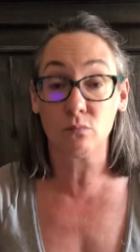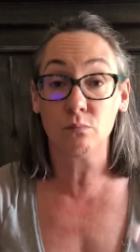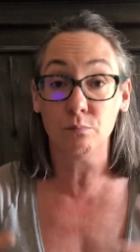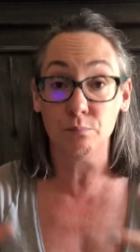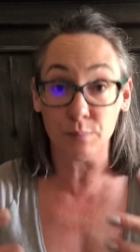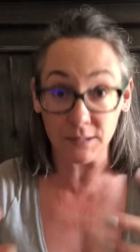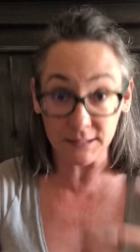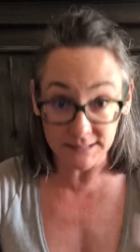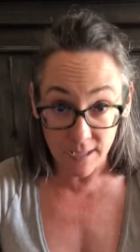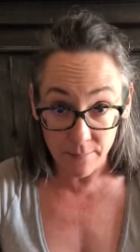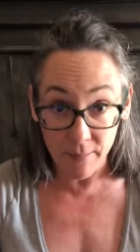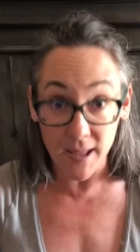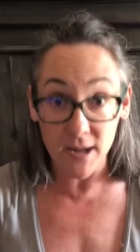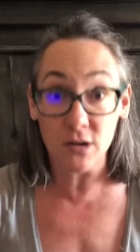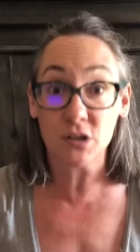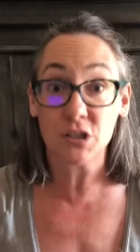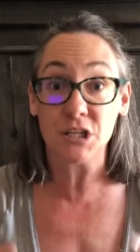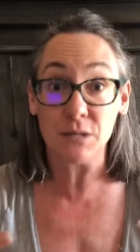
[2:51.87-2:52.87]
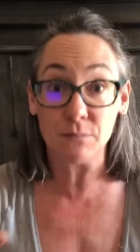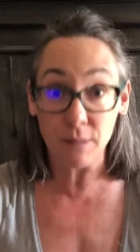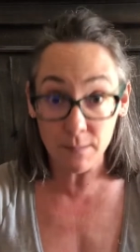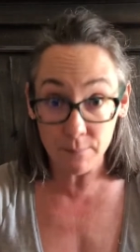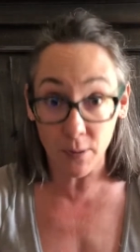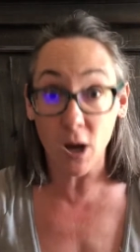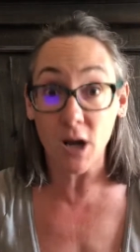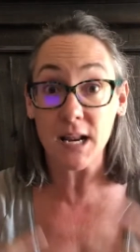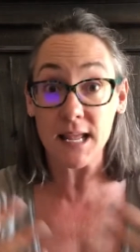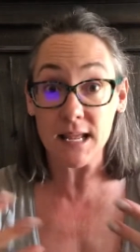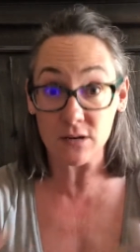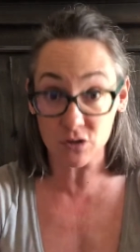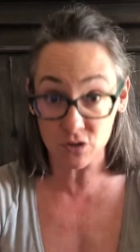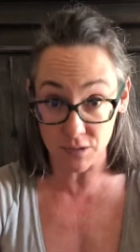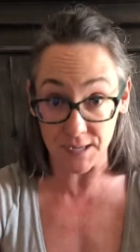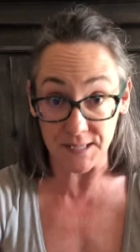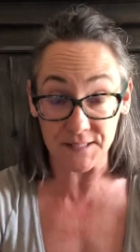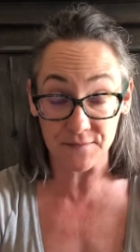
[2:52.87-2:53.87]
build up energy in my body and
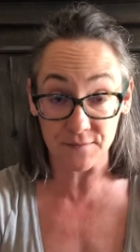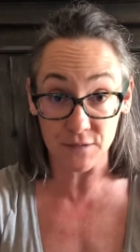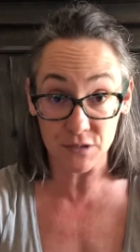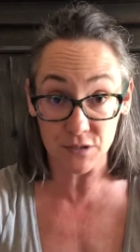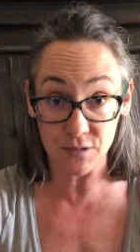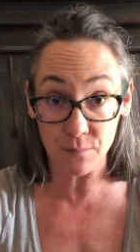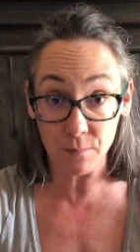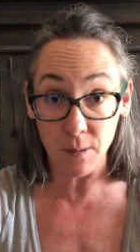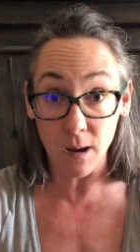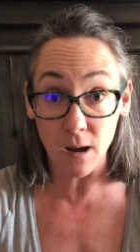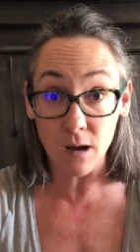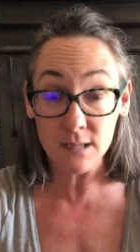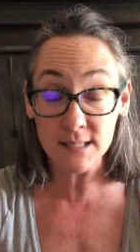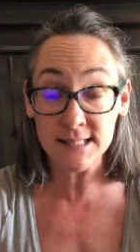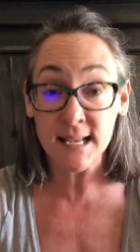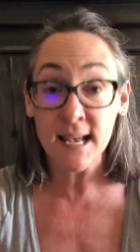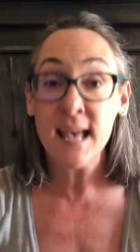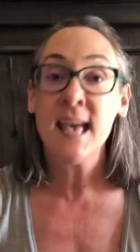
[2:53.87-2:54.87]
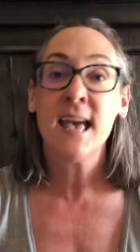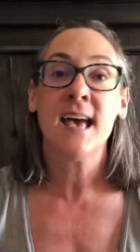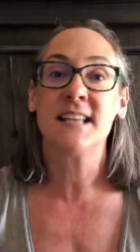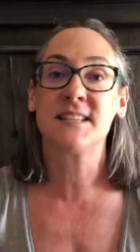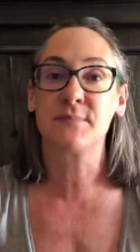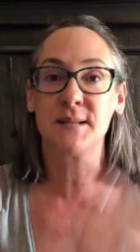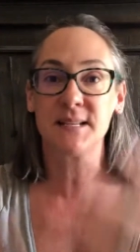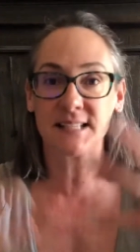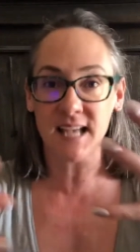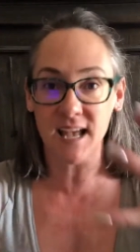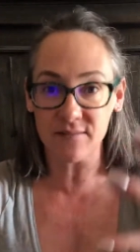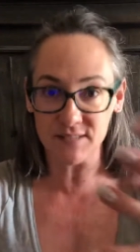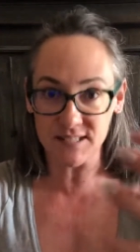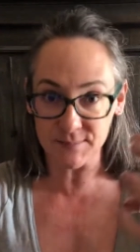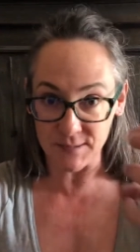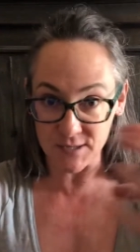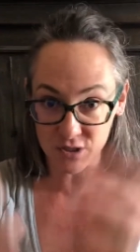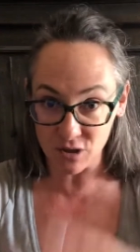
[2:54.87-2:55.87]
transfer it to the box, as well as I have a
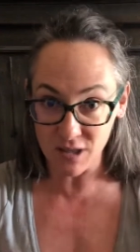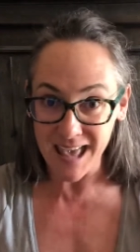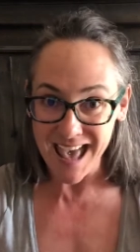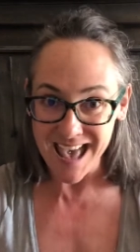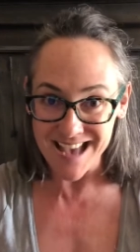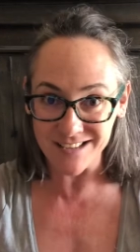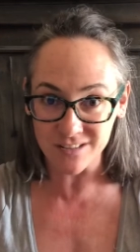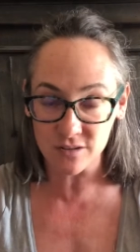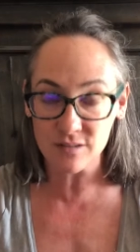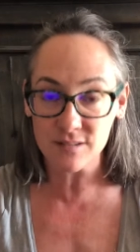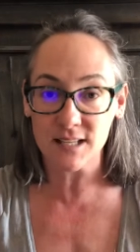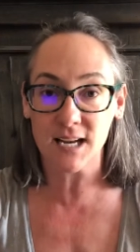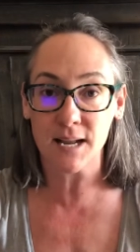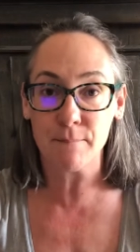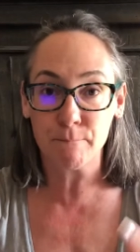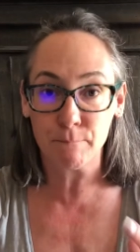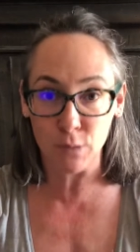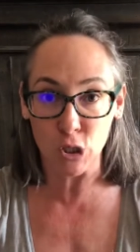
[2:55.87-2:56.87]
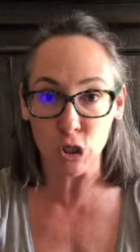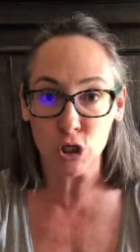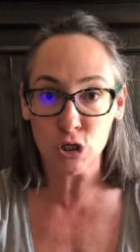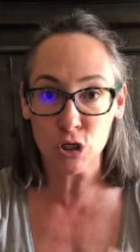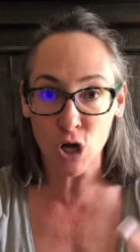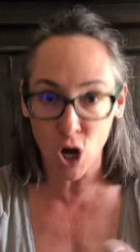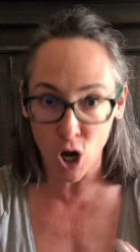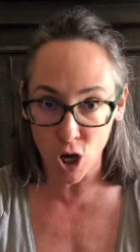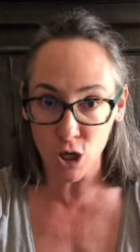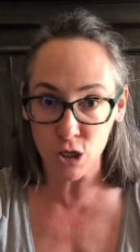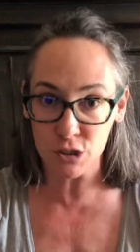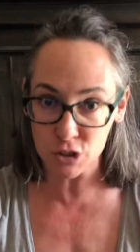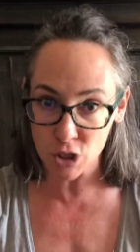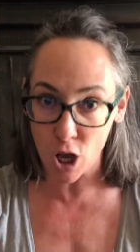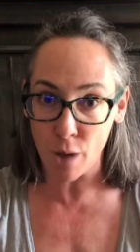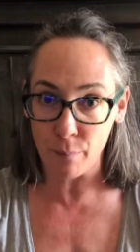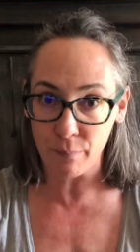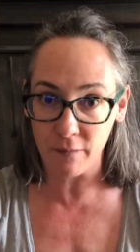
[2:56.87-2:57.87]
special candle that I burn on
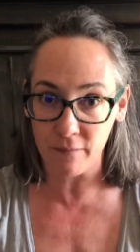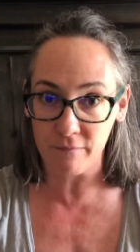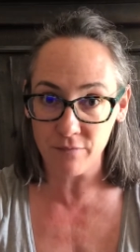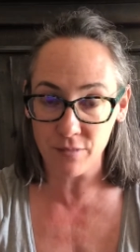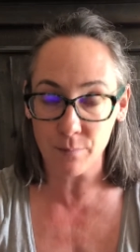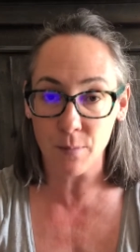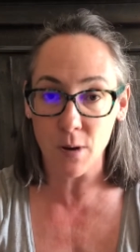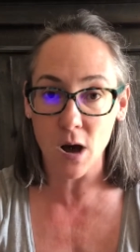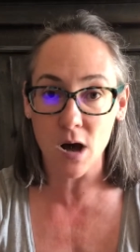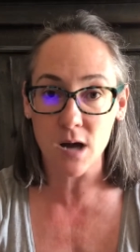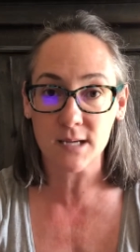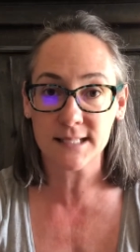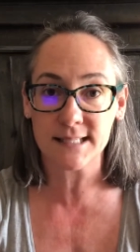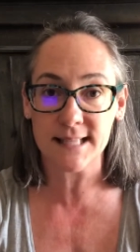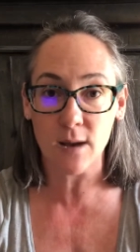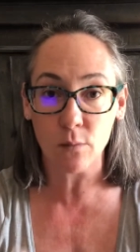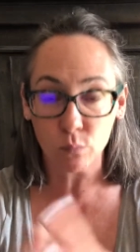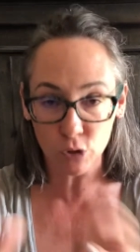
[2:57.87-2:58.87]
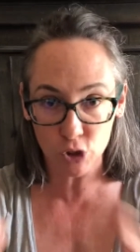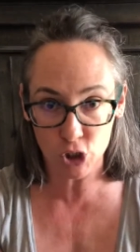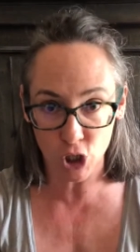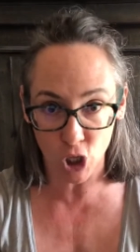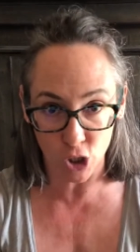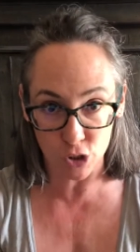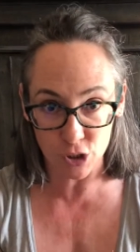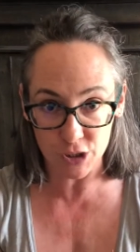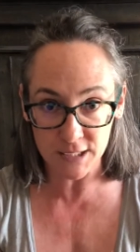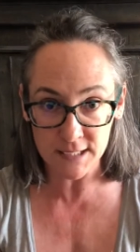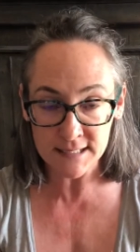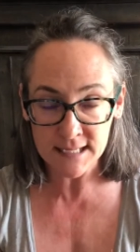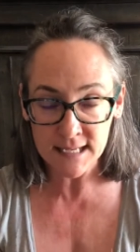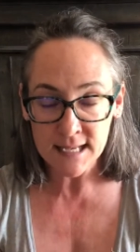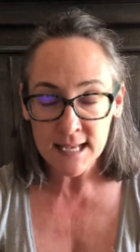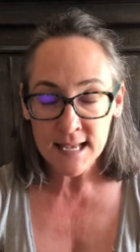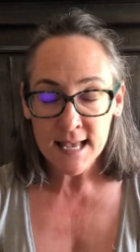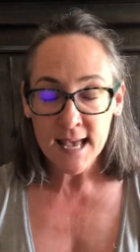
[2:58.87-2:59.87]
top of the box that will charge it.
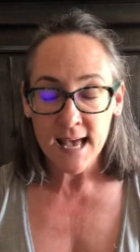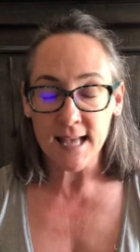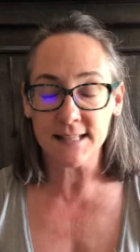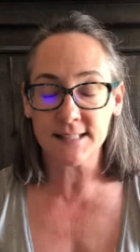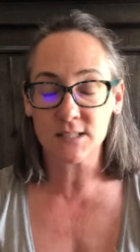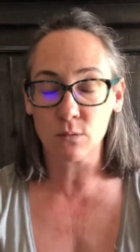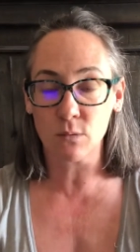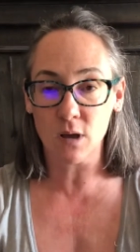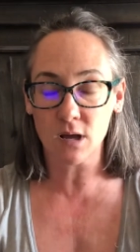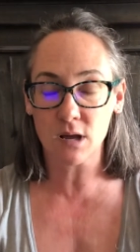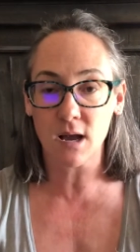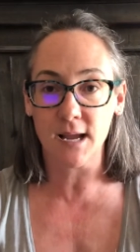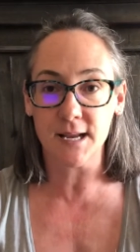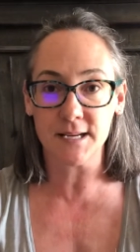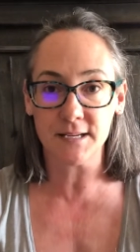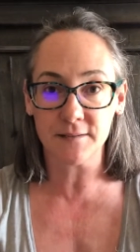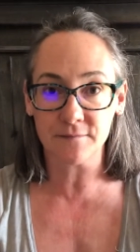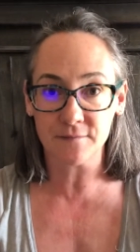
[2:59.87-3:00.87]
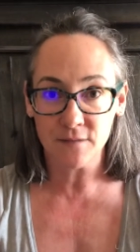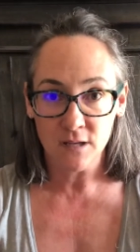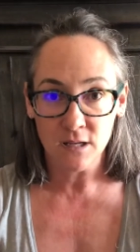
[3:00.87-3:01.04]
And so I'll kind of